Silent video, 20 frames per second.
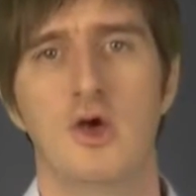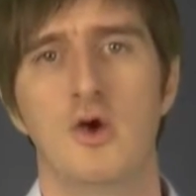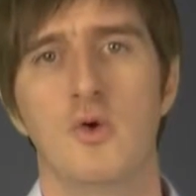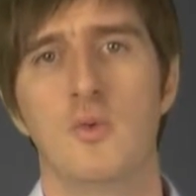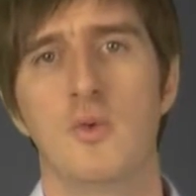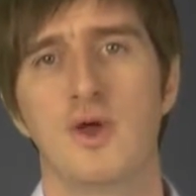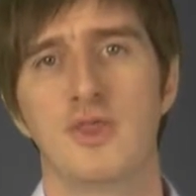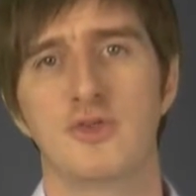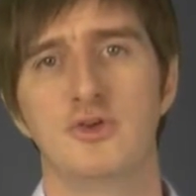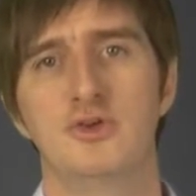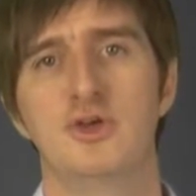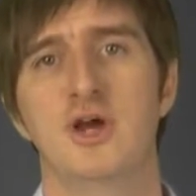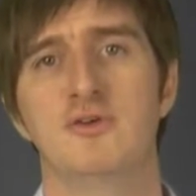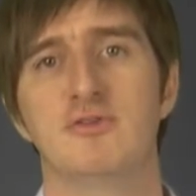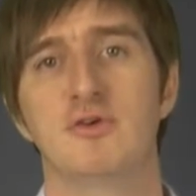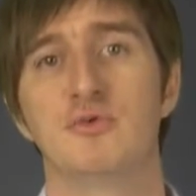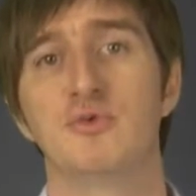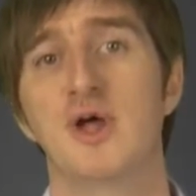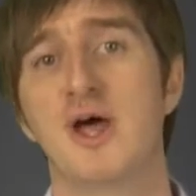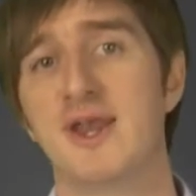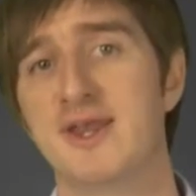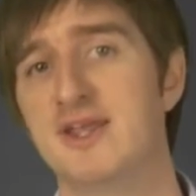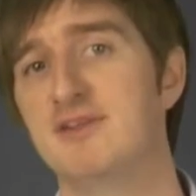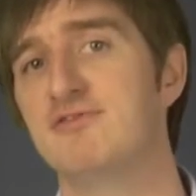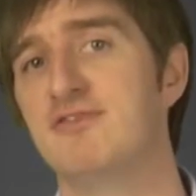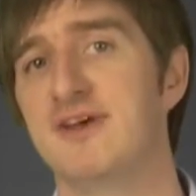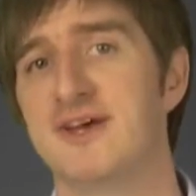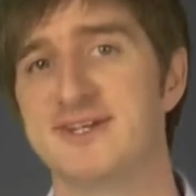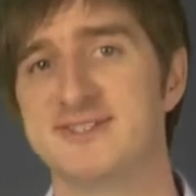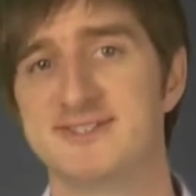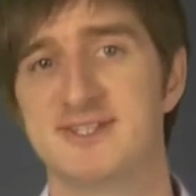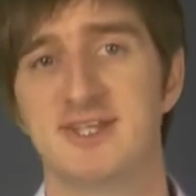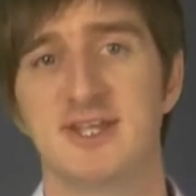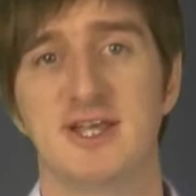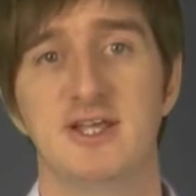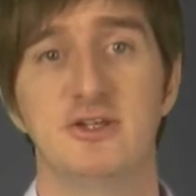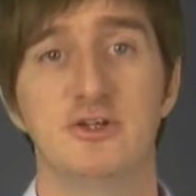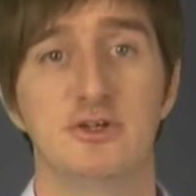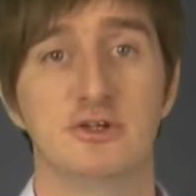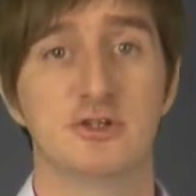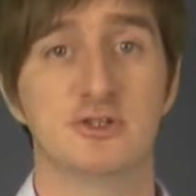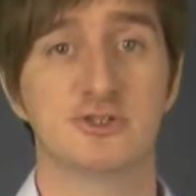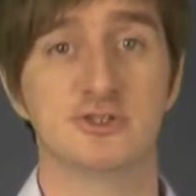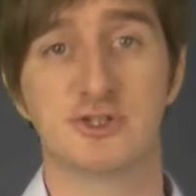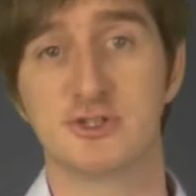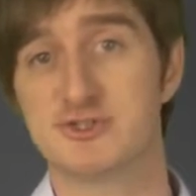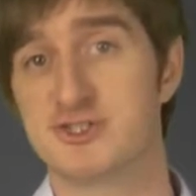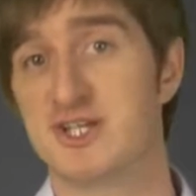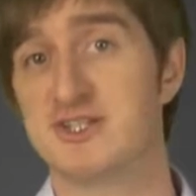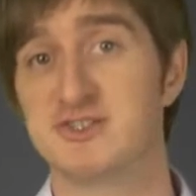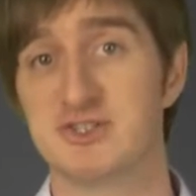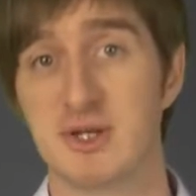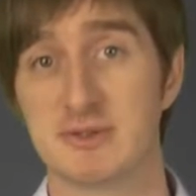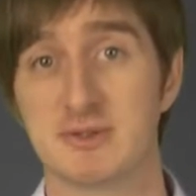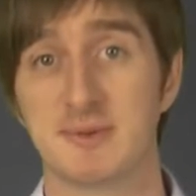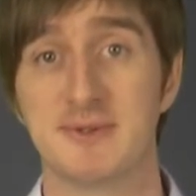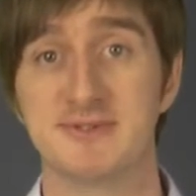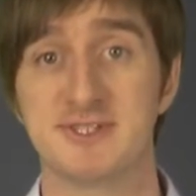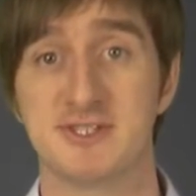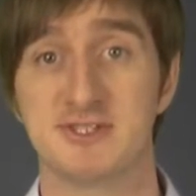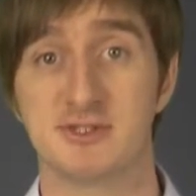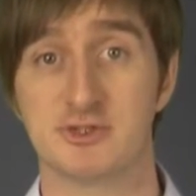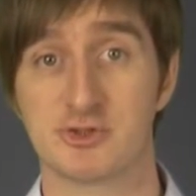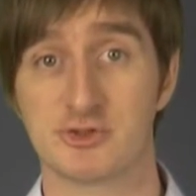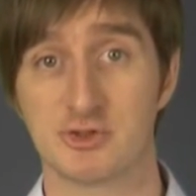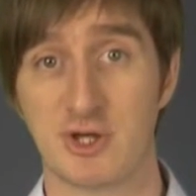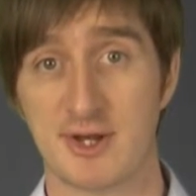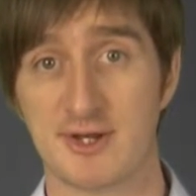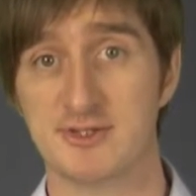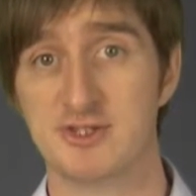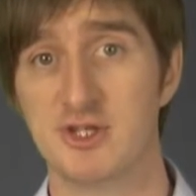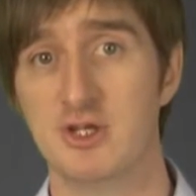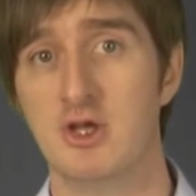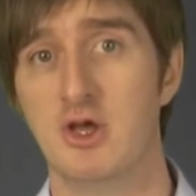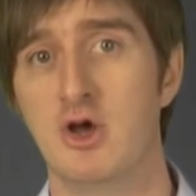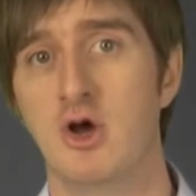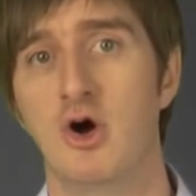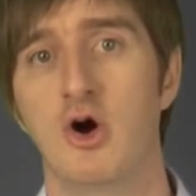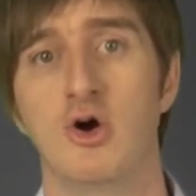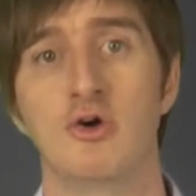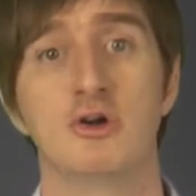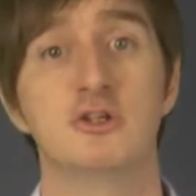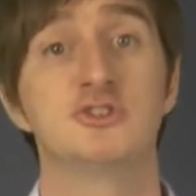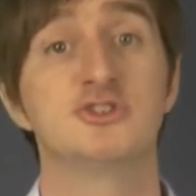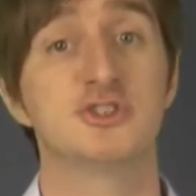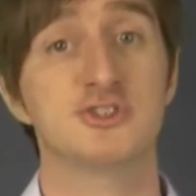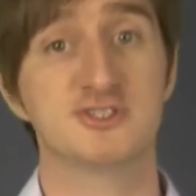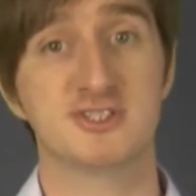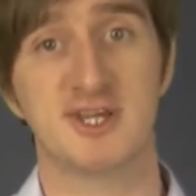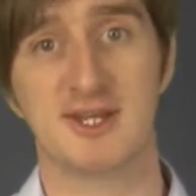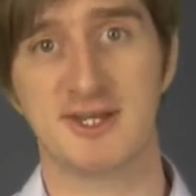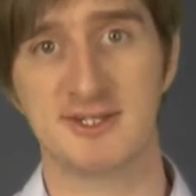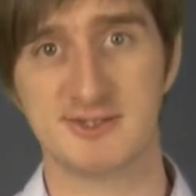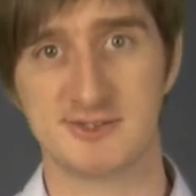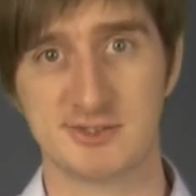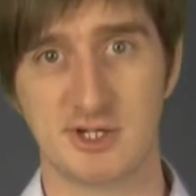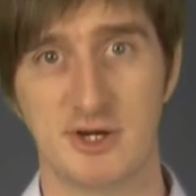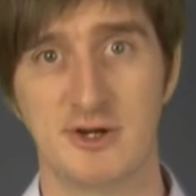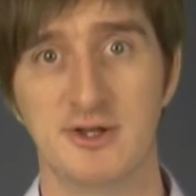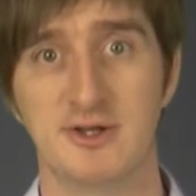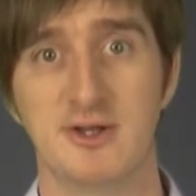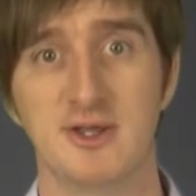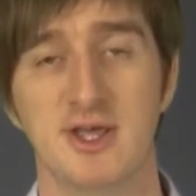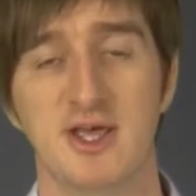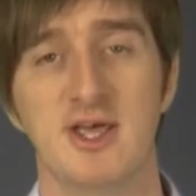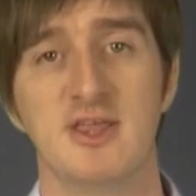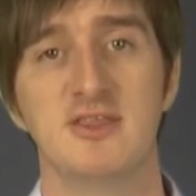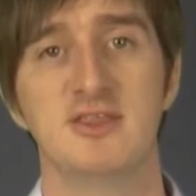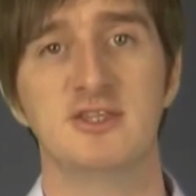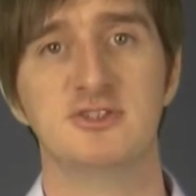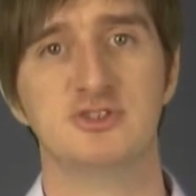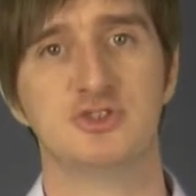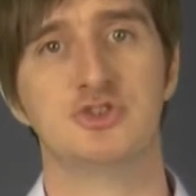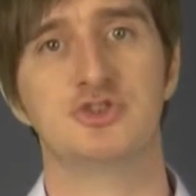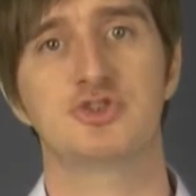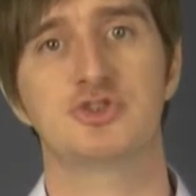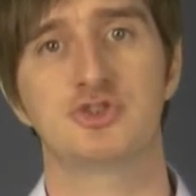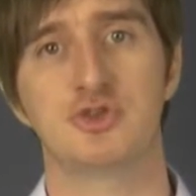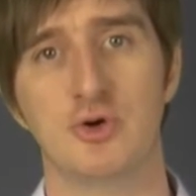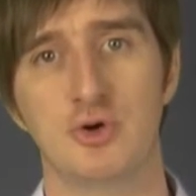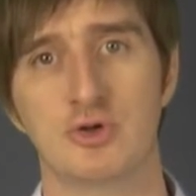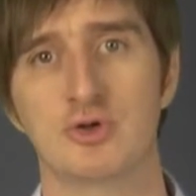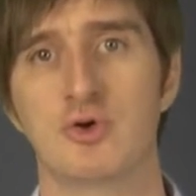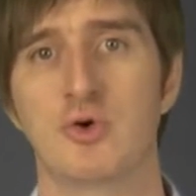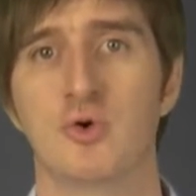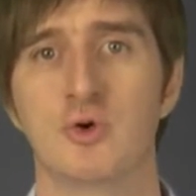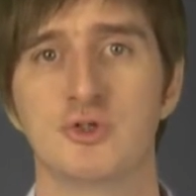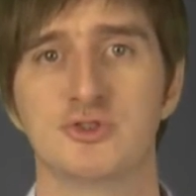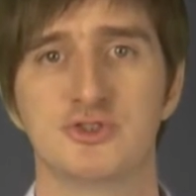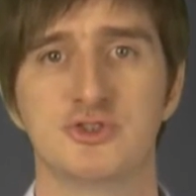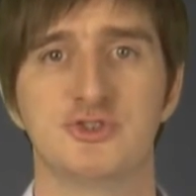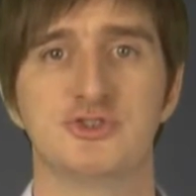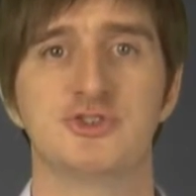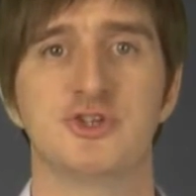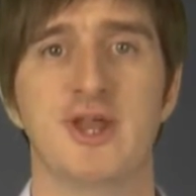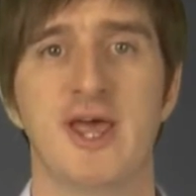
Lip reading: Whether you have already invested in your search engine optimization strategy or are just getting started, this short course should